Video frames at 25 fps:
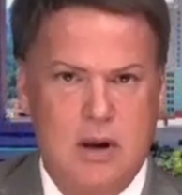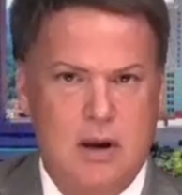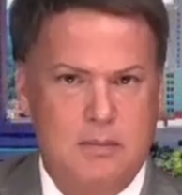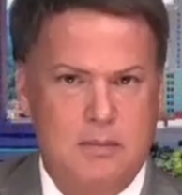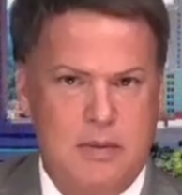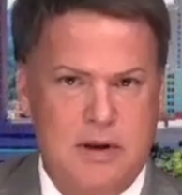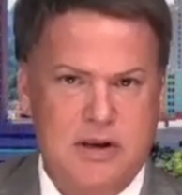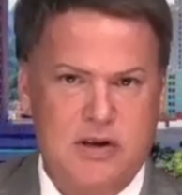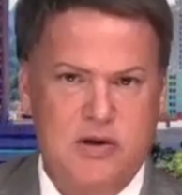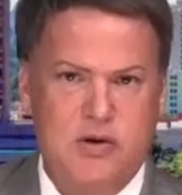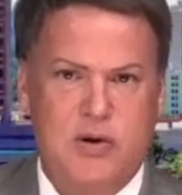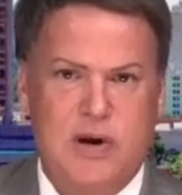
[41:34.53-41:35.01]

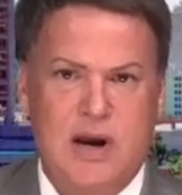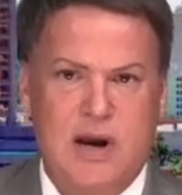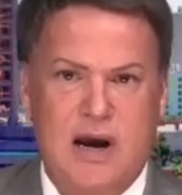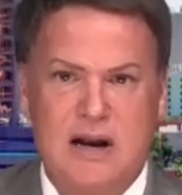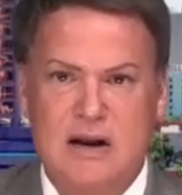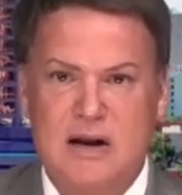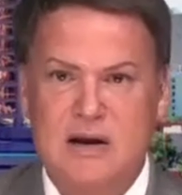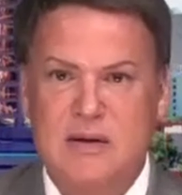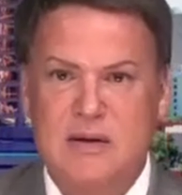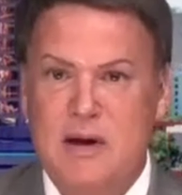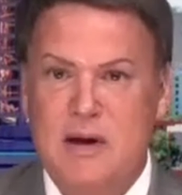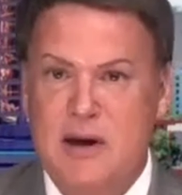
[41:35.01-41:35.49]
But you got
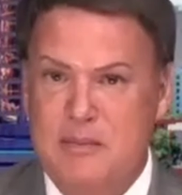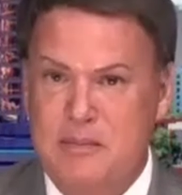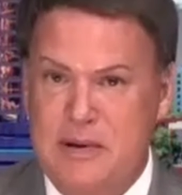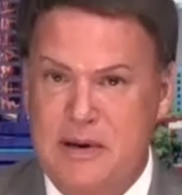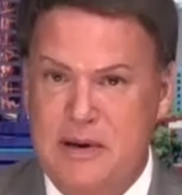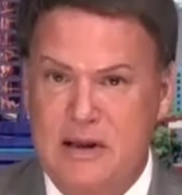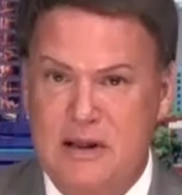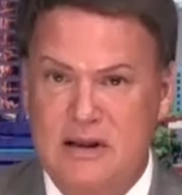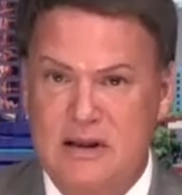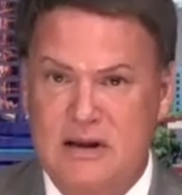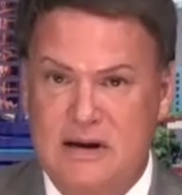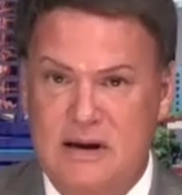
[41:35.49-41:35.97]
to
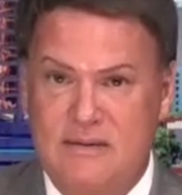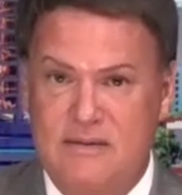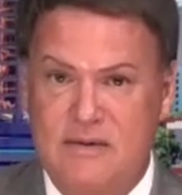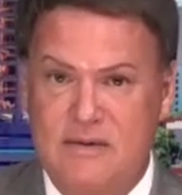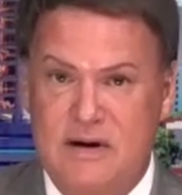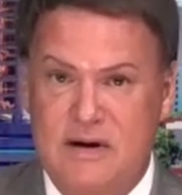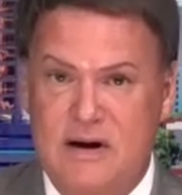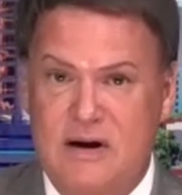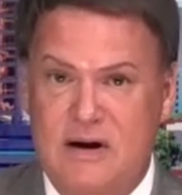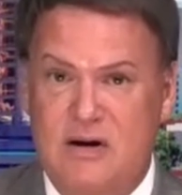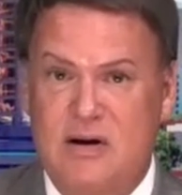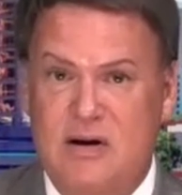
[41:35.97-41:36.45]
appeal it every
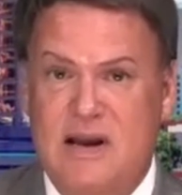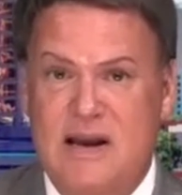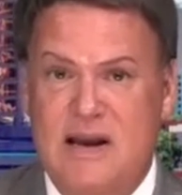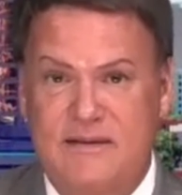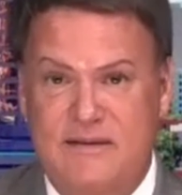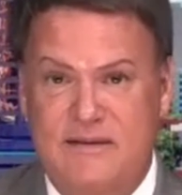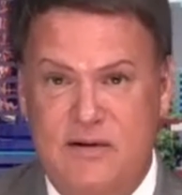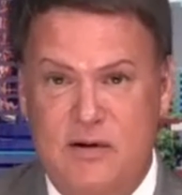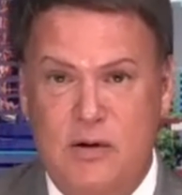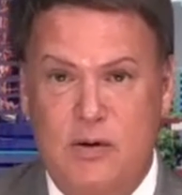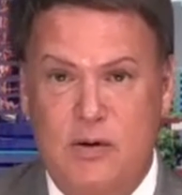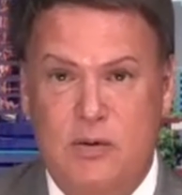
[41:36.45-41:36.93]
year. If
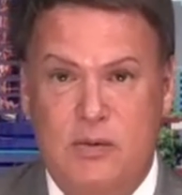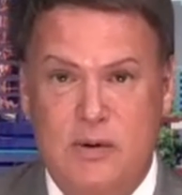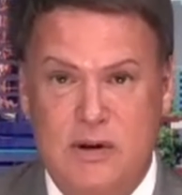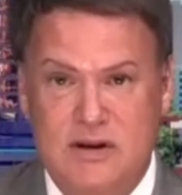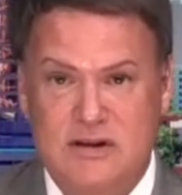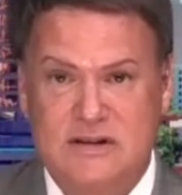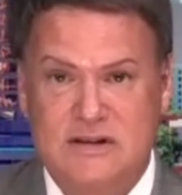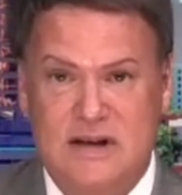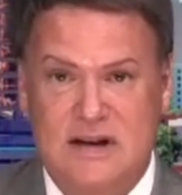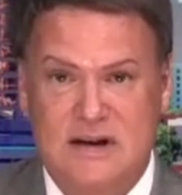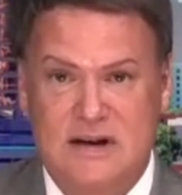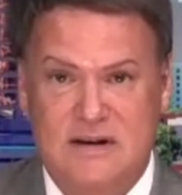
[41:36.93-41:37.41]
you're a real
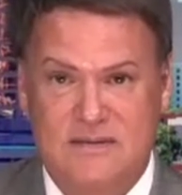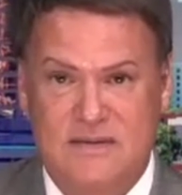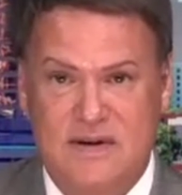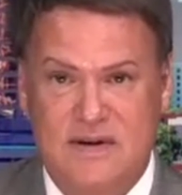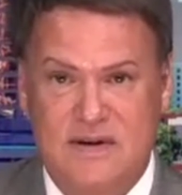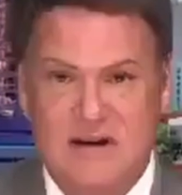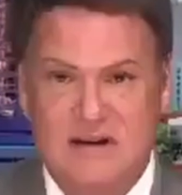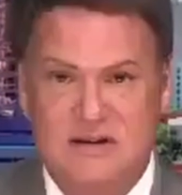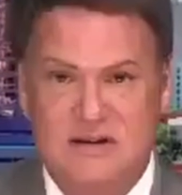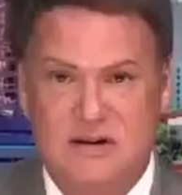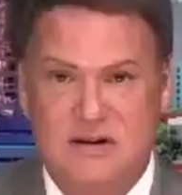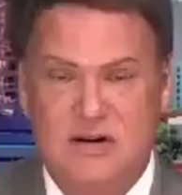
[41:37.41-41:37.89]
estate
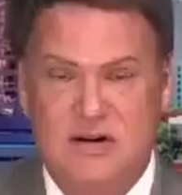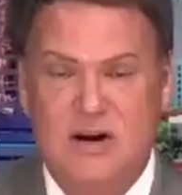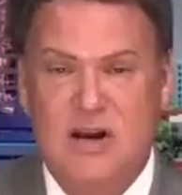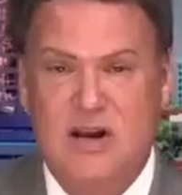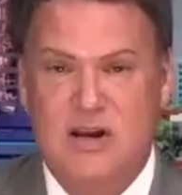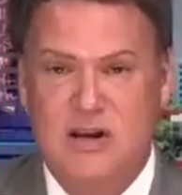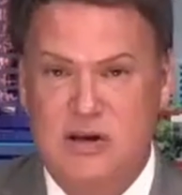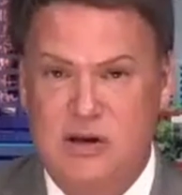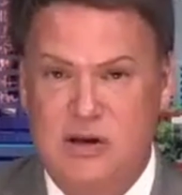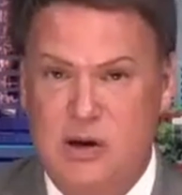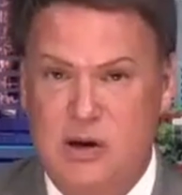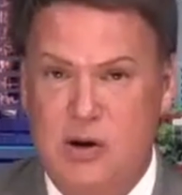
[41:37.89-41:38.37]
investor,
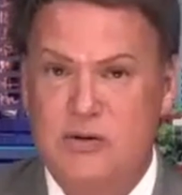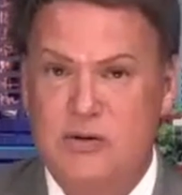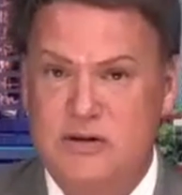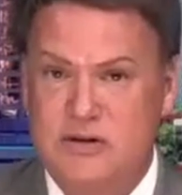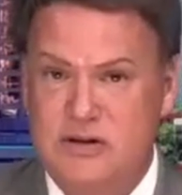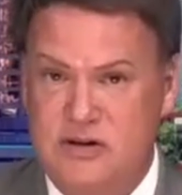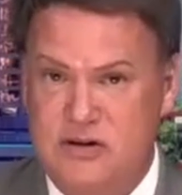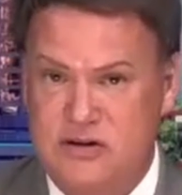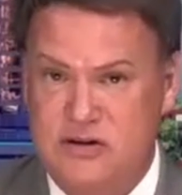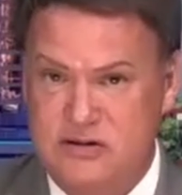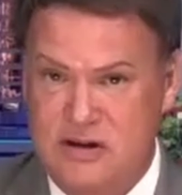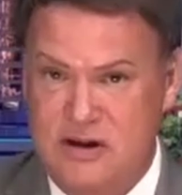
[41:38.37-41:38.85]
you owe it
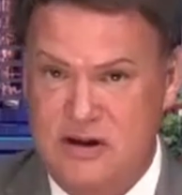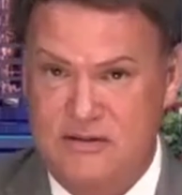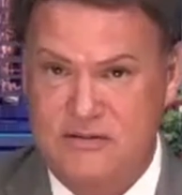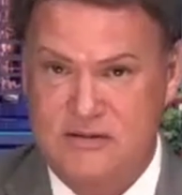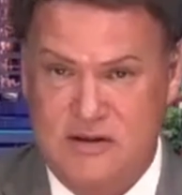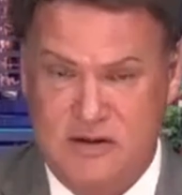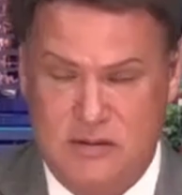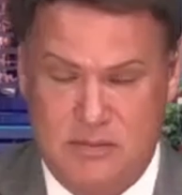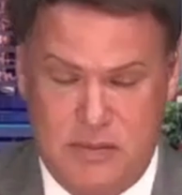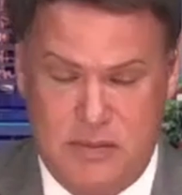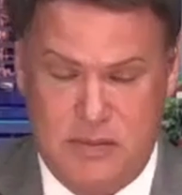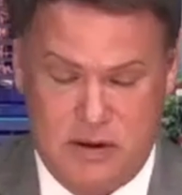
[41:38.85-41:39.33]
to yourself
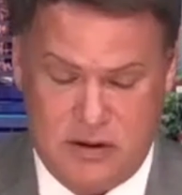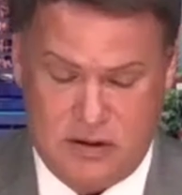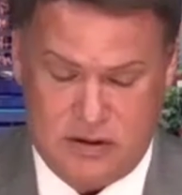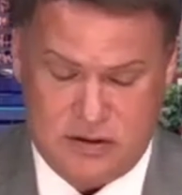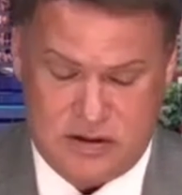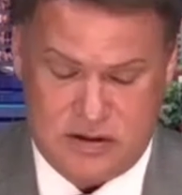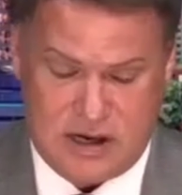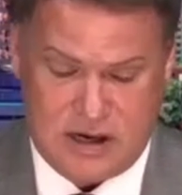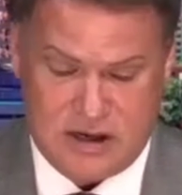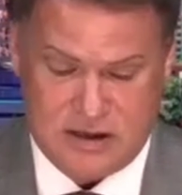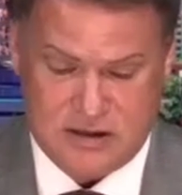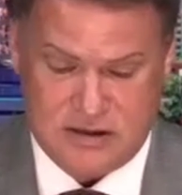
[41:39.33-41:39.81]
to appeal your
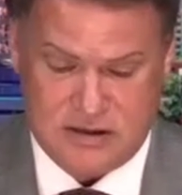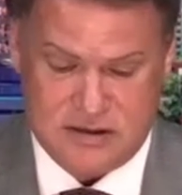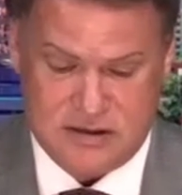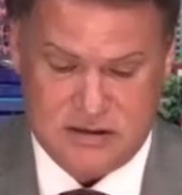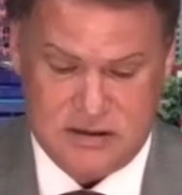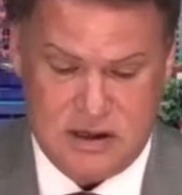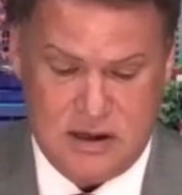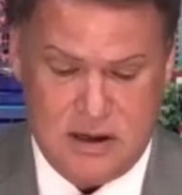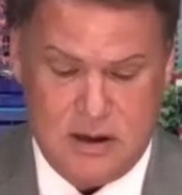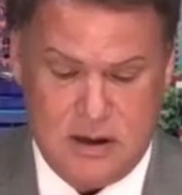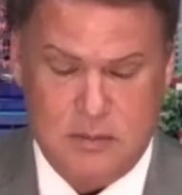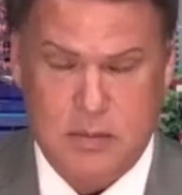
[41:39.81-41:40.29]
taxes,
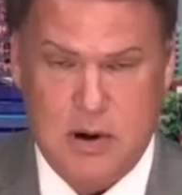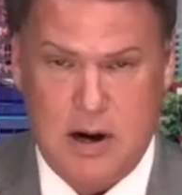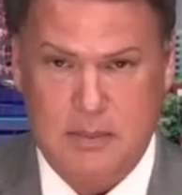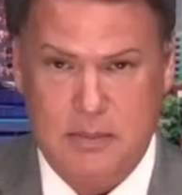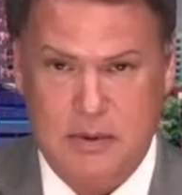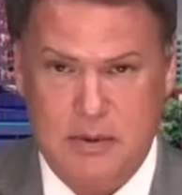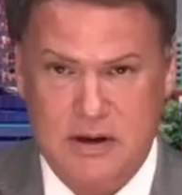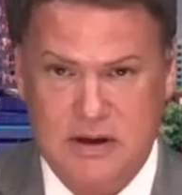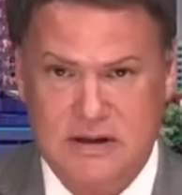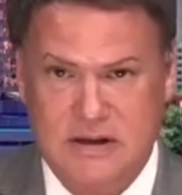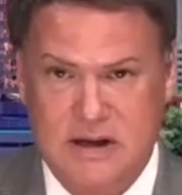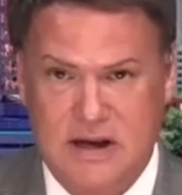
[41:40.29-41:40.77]

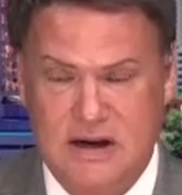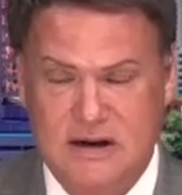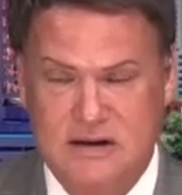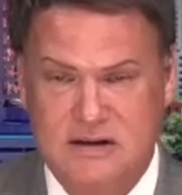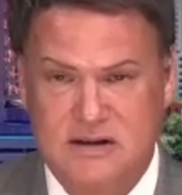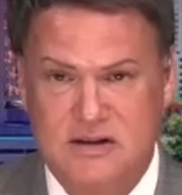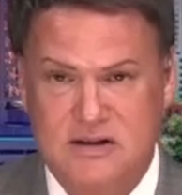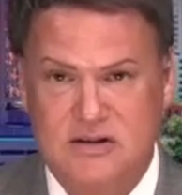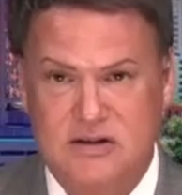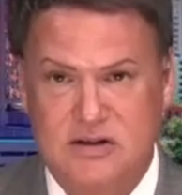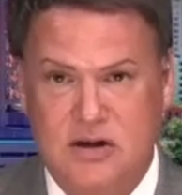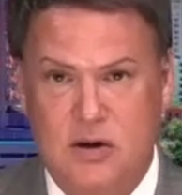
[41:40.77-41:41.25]
property
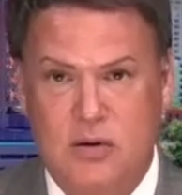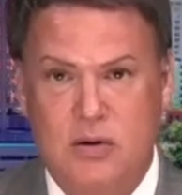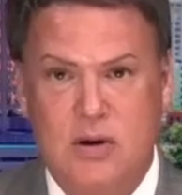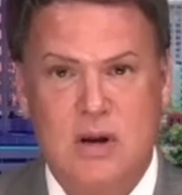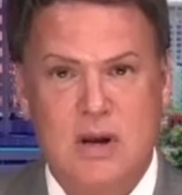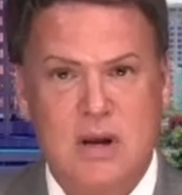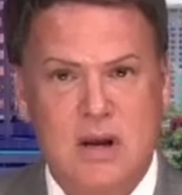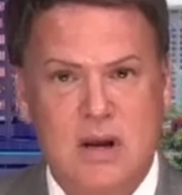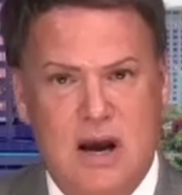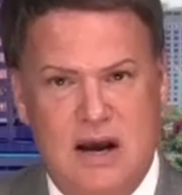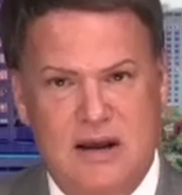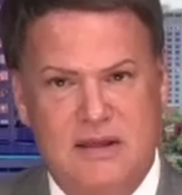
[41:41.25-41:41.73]
taxes. So
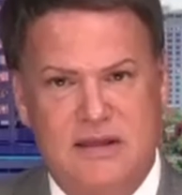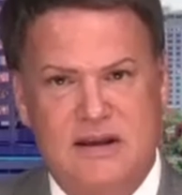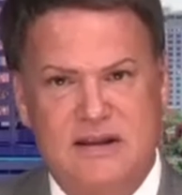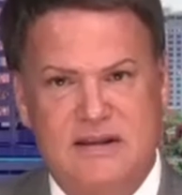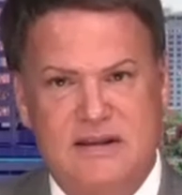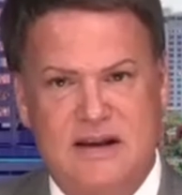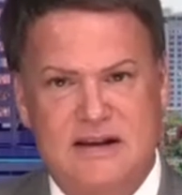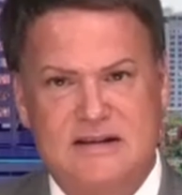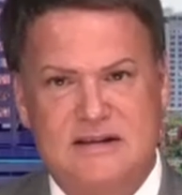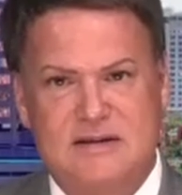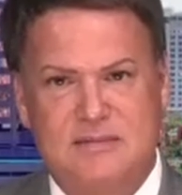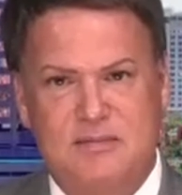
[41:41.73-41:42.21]
I think
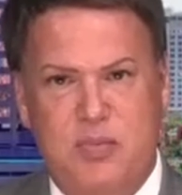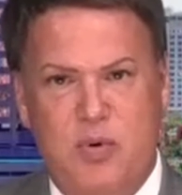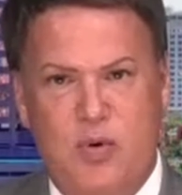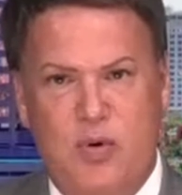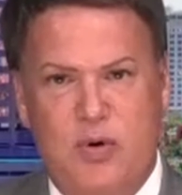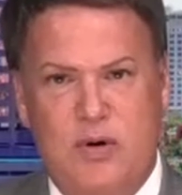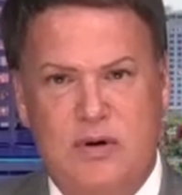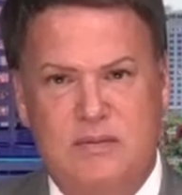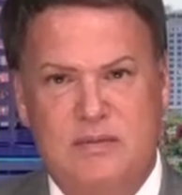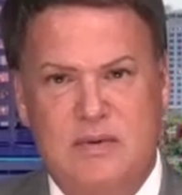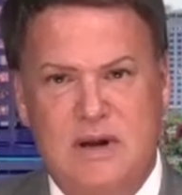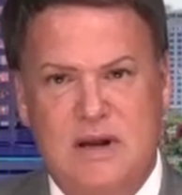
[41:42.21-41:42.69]
that's
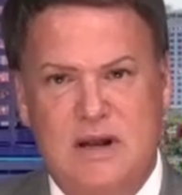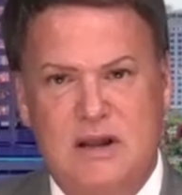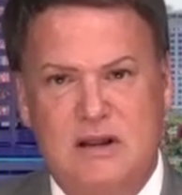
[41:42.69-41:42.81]
important.